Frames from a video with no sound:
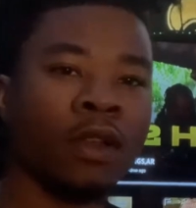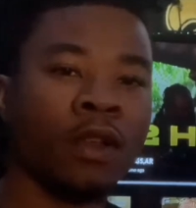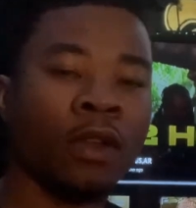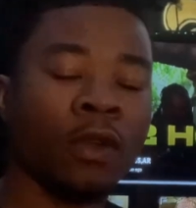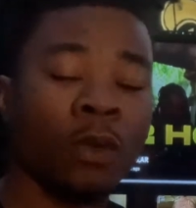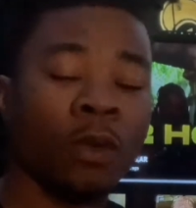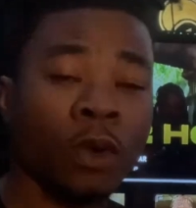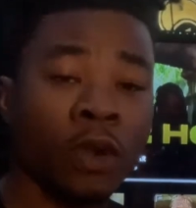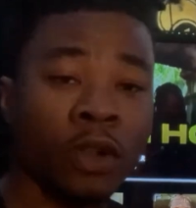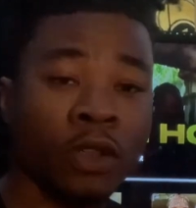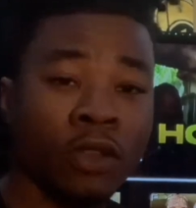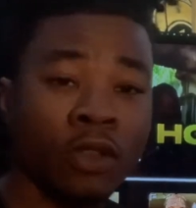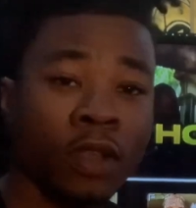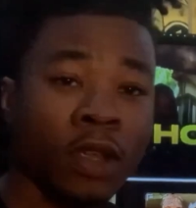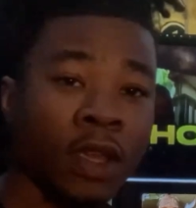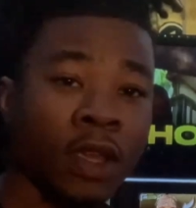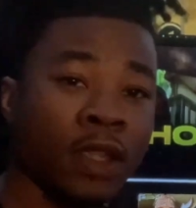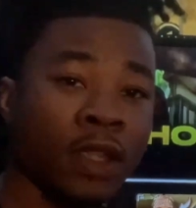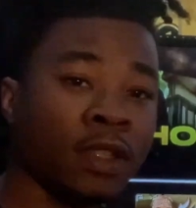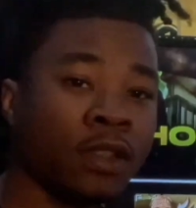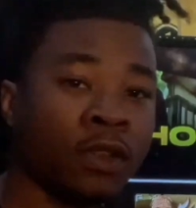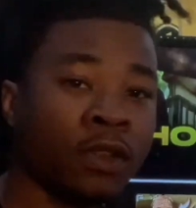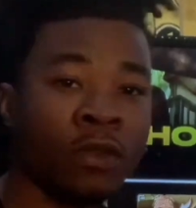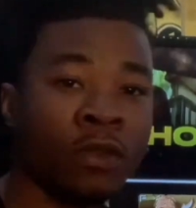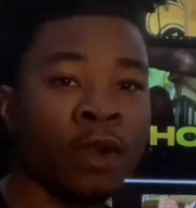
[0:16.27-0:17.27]
Well, you came
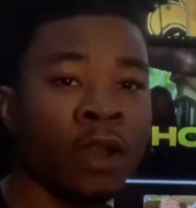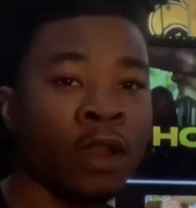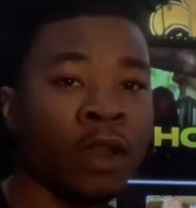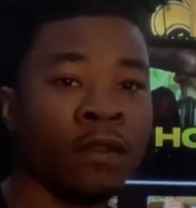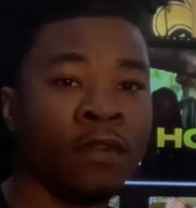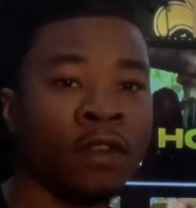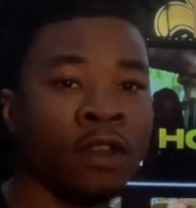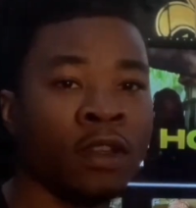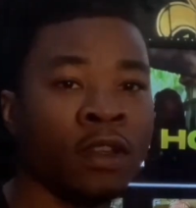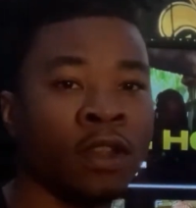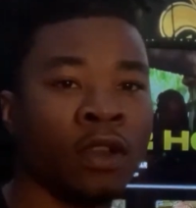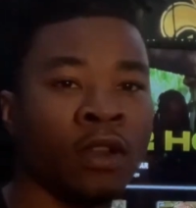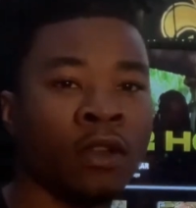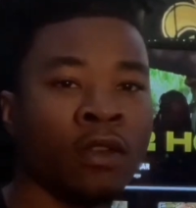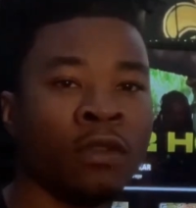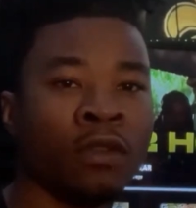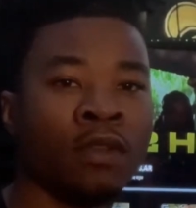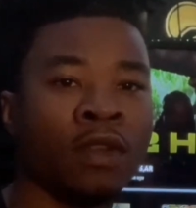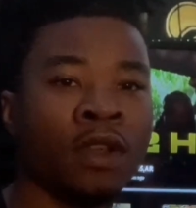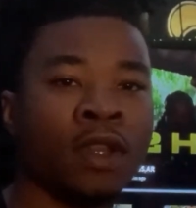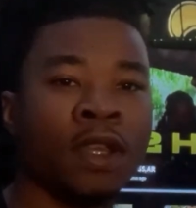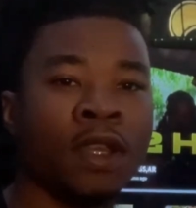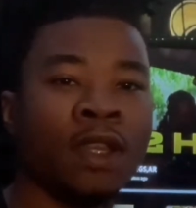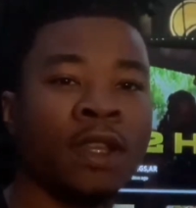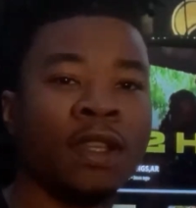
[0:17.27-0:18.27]
to the right video.
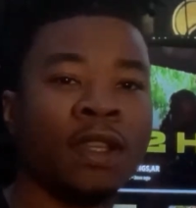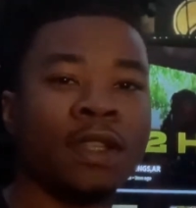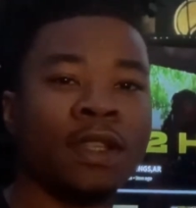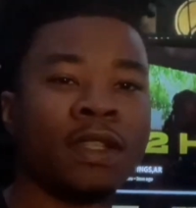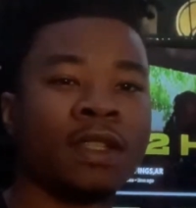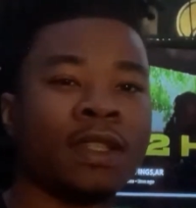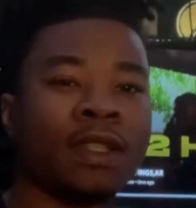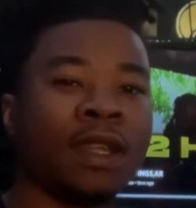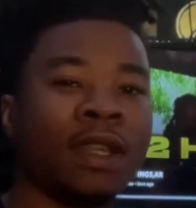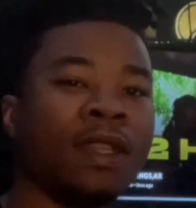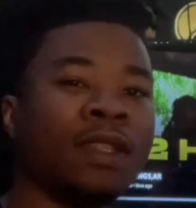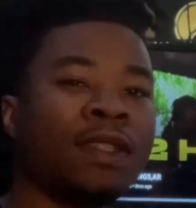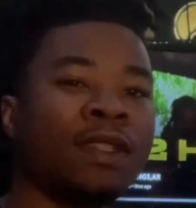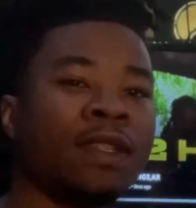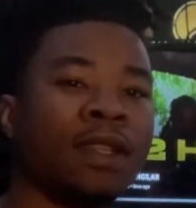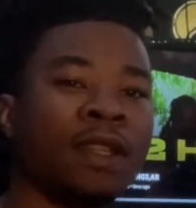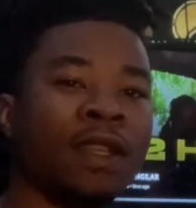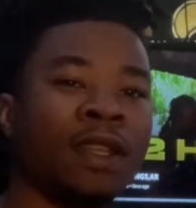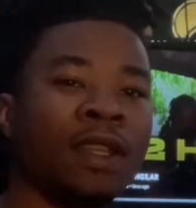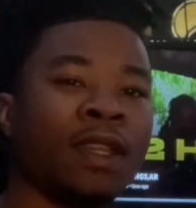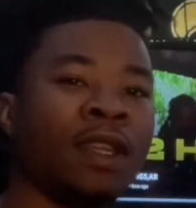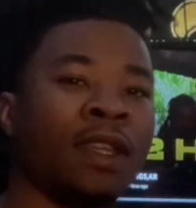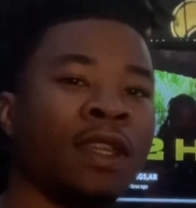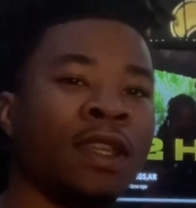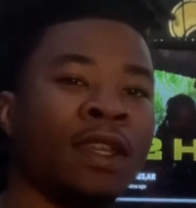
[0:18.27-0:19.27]
Stay to the
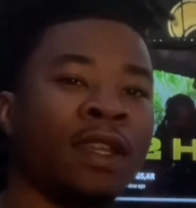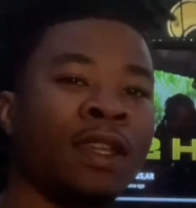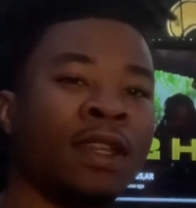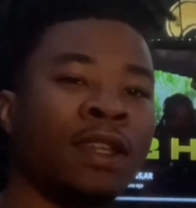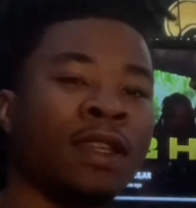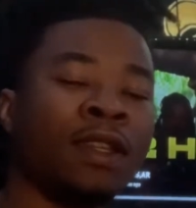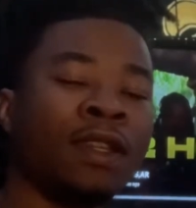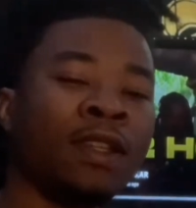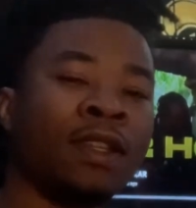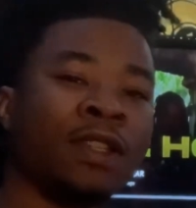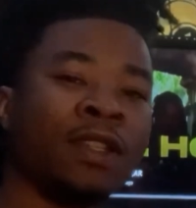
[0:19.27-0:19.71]
end